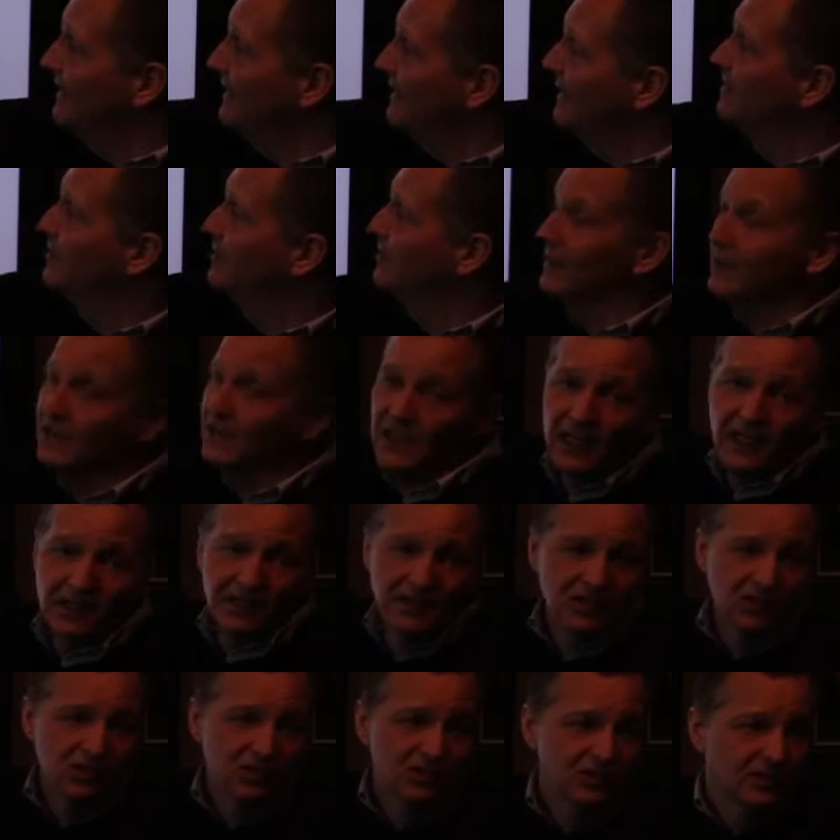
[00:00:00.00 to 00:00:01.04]
needs to
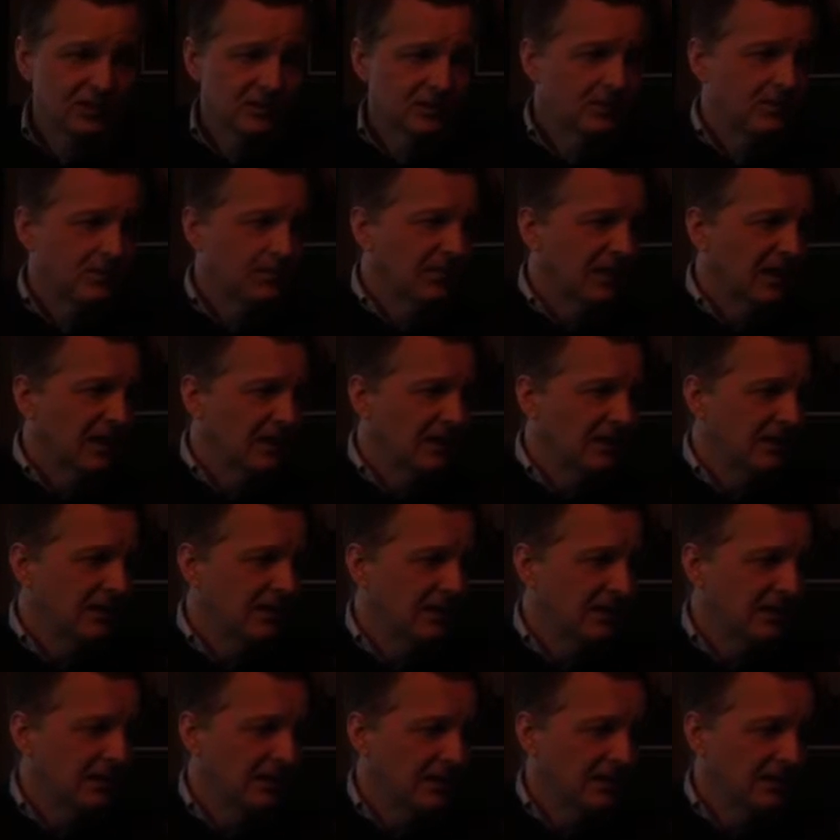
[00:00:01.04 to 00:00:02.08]
acknowledge
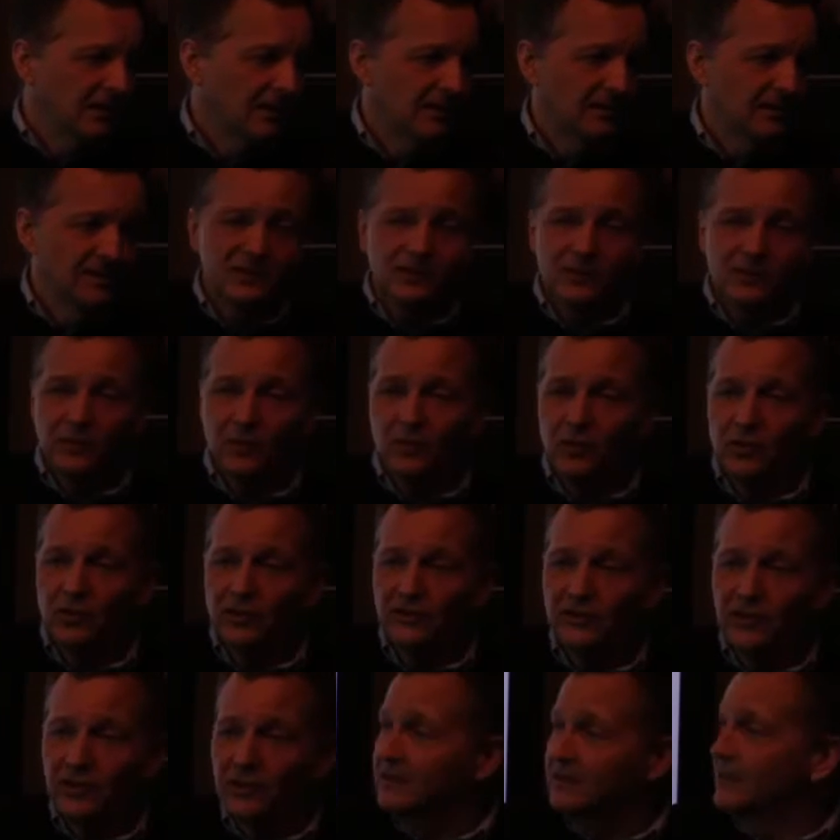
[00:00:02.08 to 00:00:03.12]
the support
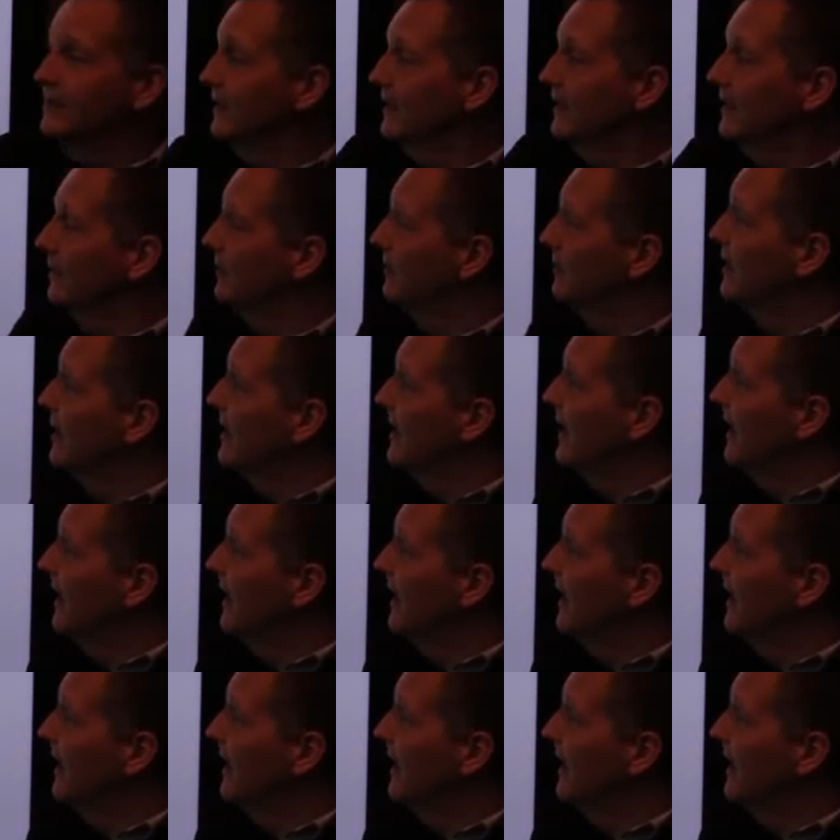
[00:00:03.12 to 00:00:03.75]
of ArtsNL,